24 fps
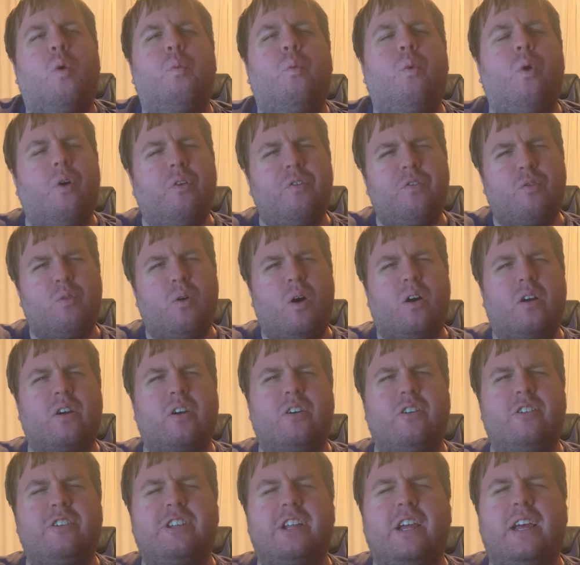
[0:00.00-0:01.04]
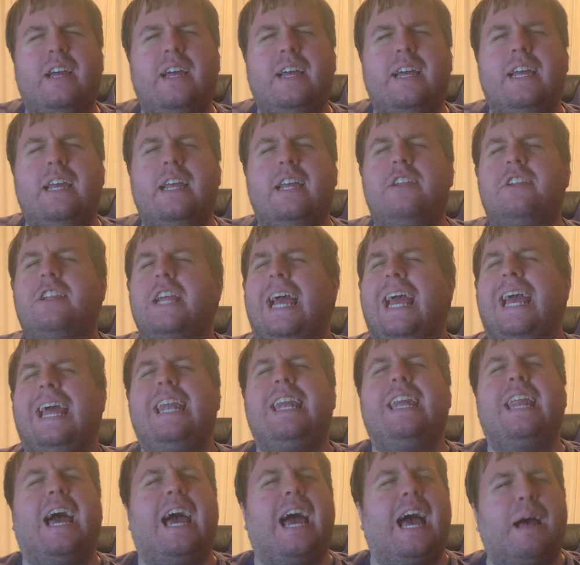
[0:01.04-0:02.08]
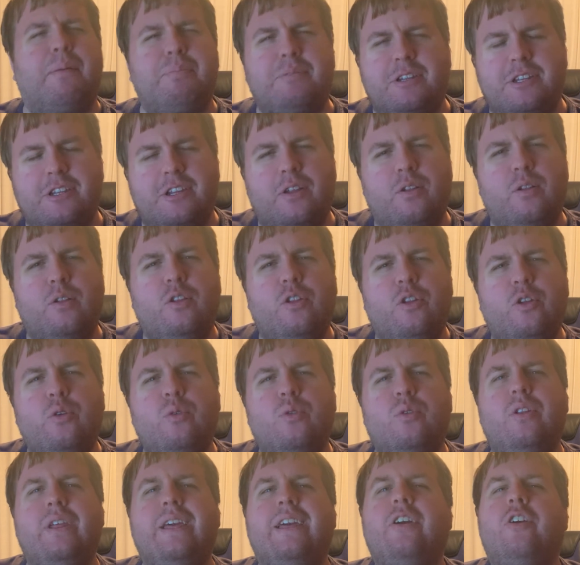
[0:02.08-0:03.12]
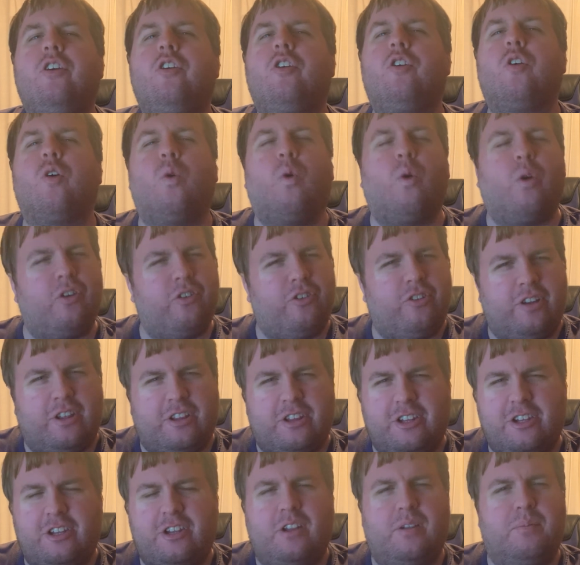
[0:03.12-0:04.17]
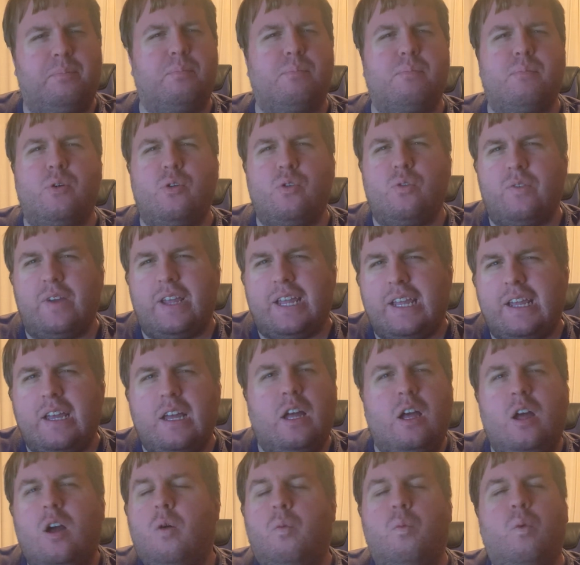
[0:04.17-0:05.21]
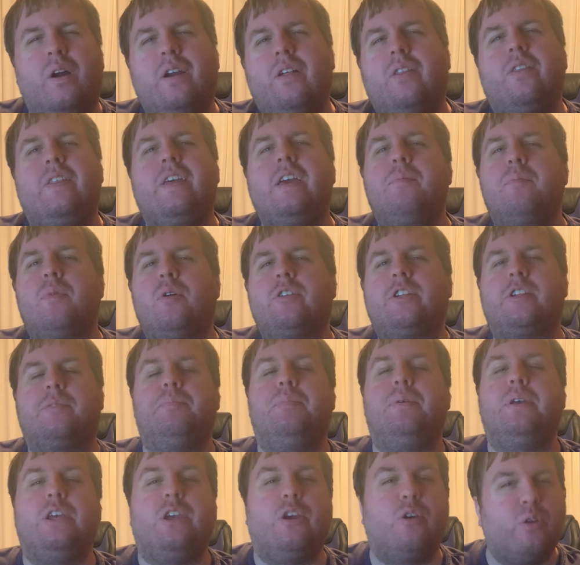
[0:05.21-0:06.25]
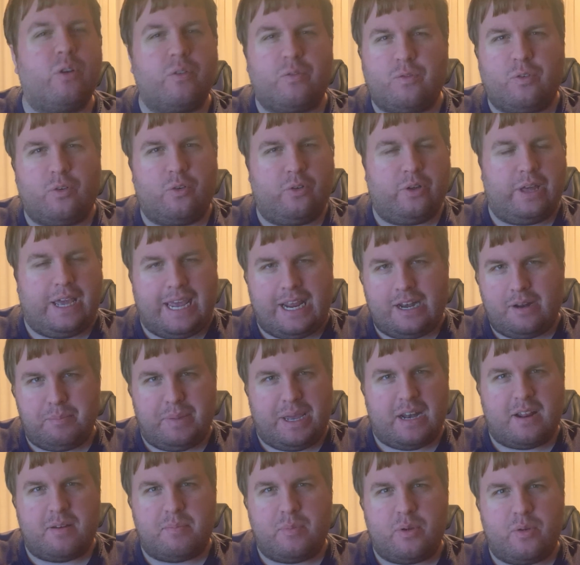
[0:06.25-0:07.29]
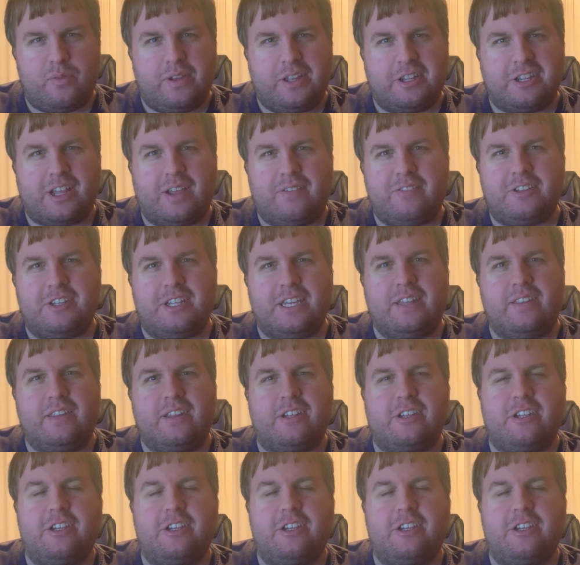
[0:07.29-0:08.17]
Wolfwalkers is an absolutely gorgeous movie. One of the most beautiful animated movies I've seen this